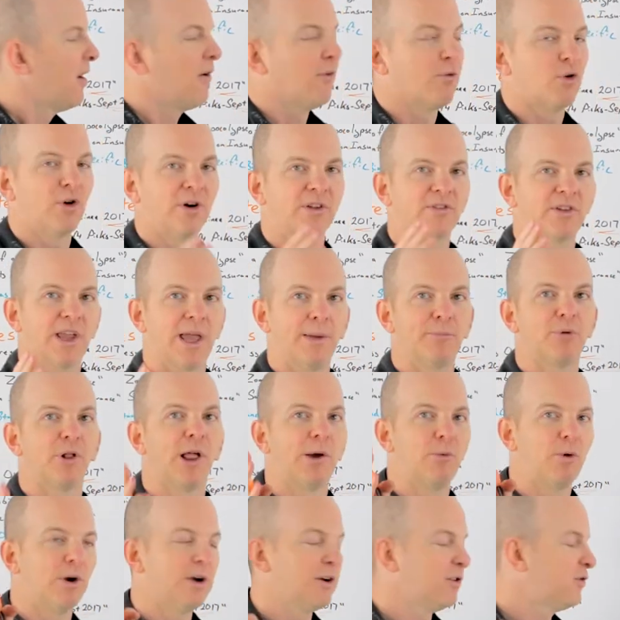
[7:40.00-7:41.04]
For an example,
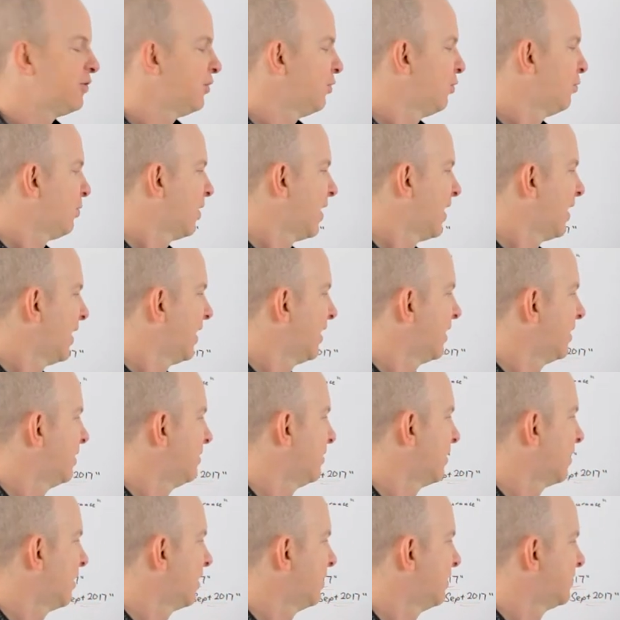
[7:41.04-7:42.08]
I went into uh,
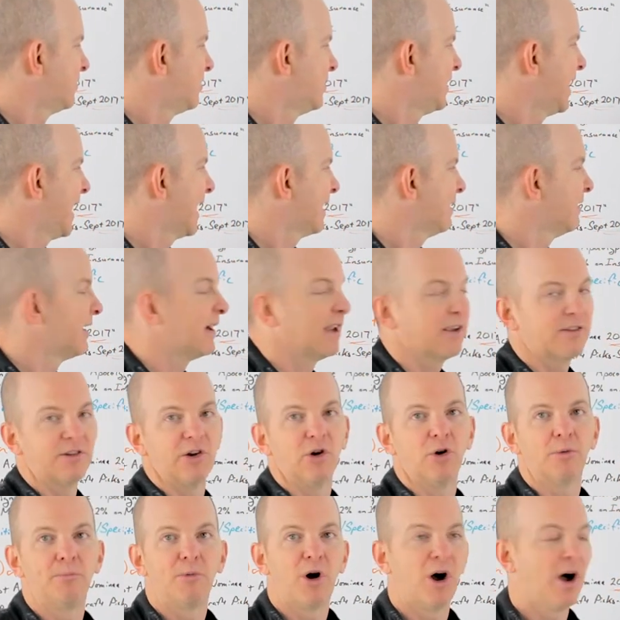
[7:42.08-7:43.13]
the analytics
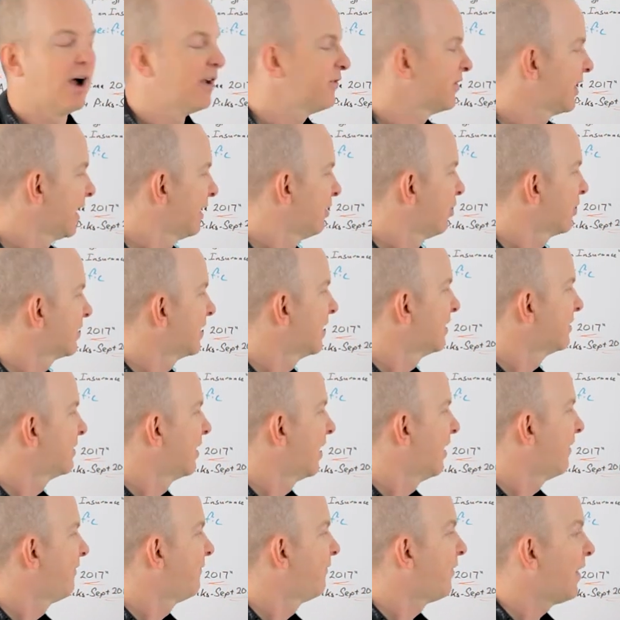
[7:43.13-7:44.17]
here at Moz and I looked at
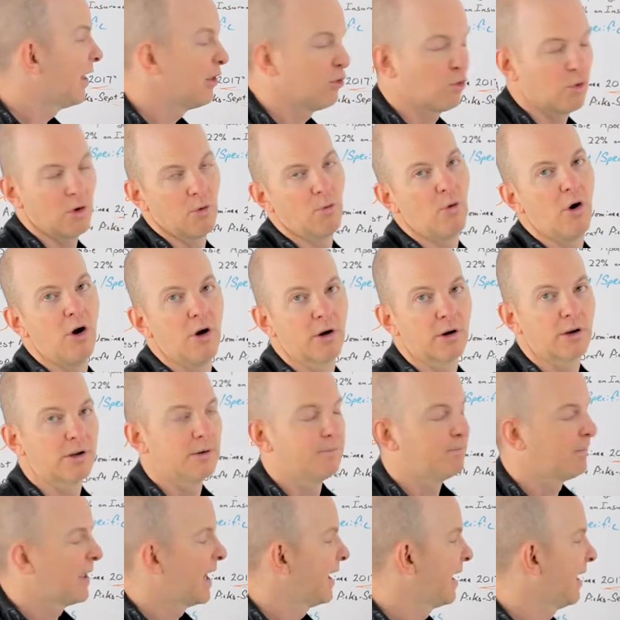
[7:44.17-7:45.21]
uh, Followerwonk.
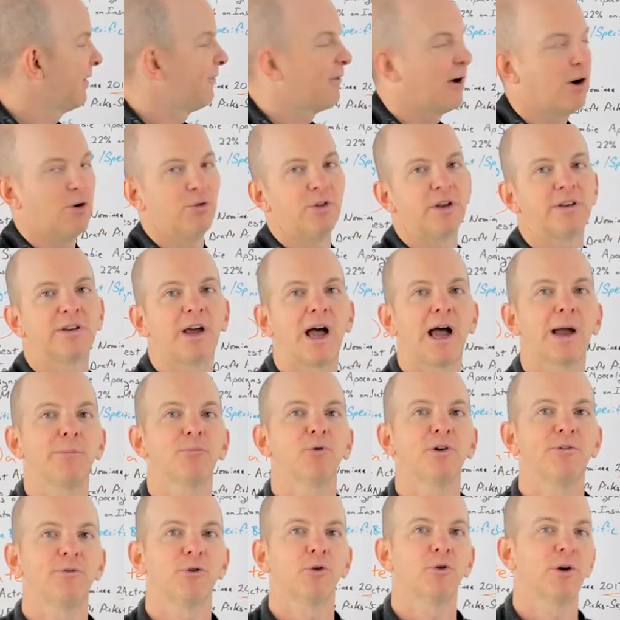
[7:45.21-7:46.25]
And I found the
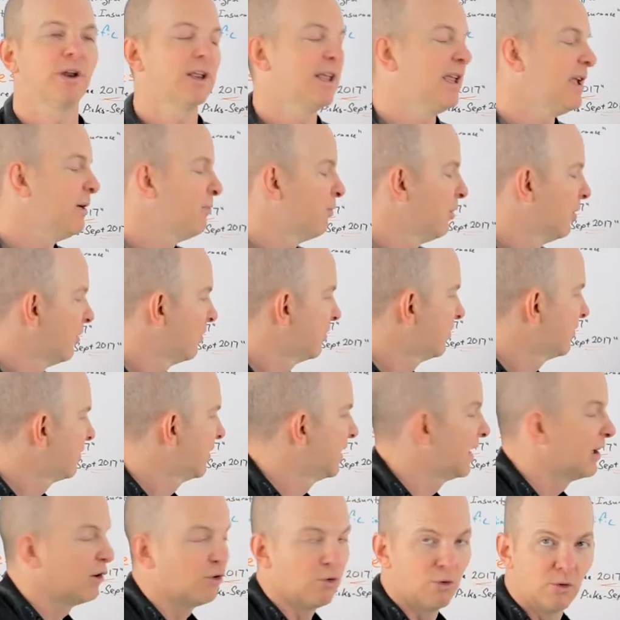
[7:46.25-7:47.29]
top referring keywords
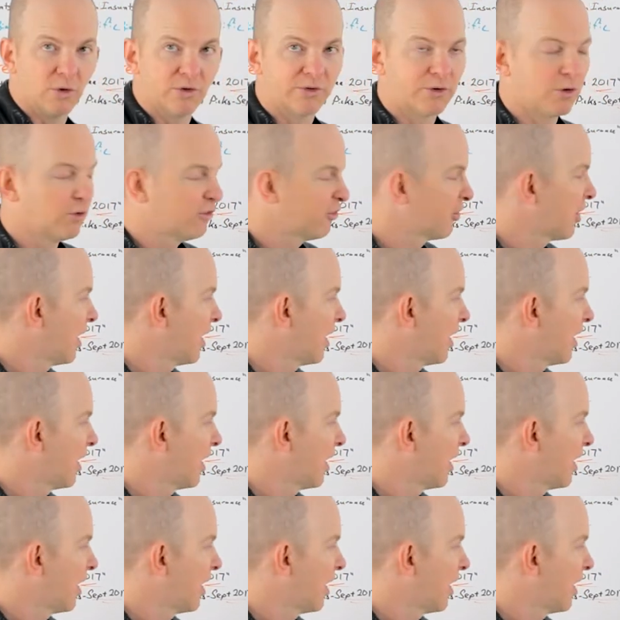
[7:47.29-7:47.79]
in Google Search